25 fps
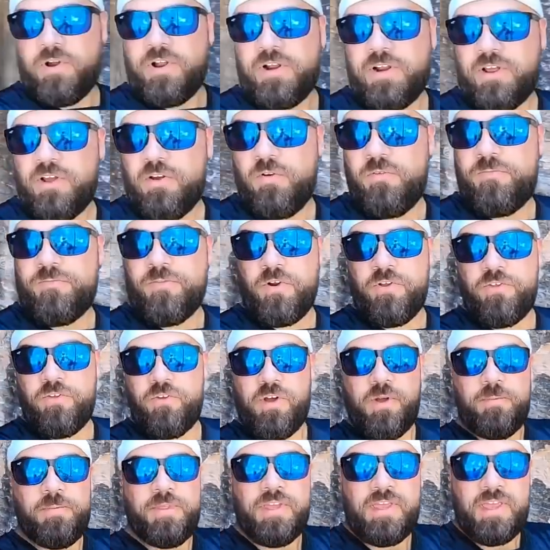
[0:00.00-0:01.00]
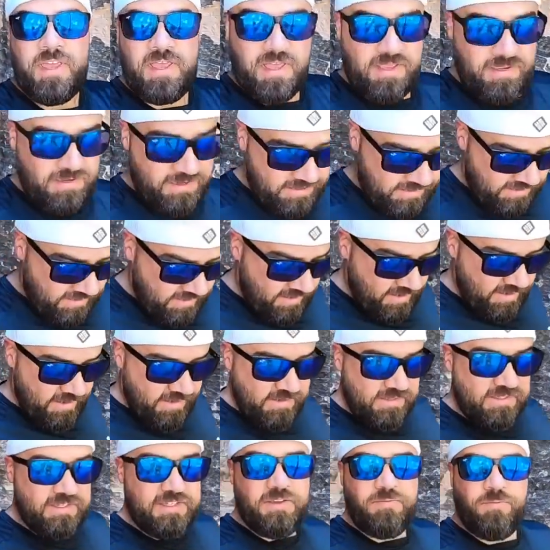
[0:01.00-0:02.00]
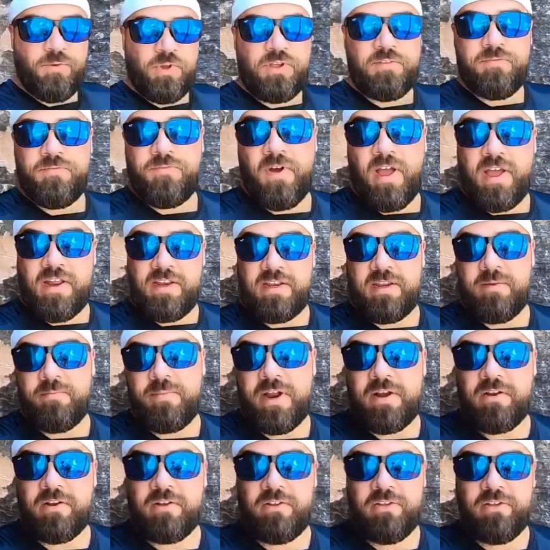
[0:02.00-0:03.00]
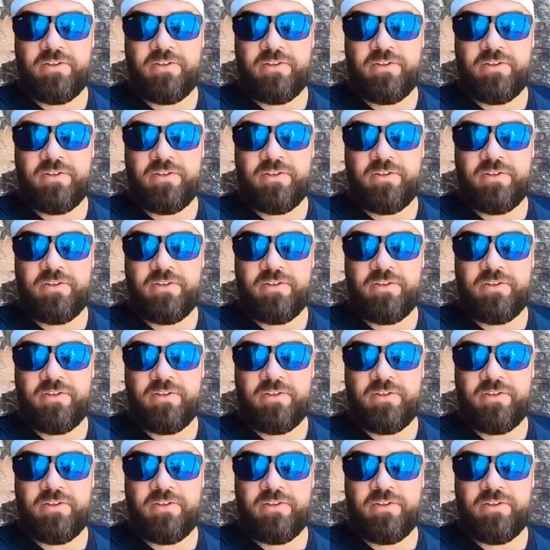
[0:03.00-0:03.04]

We're gonna go further up the canyon, see if we can find any better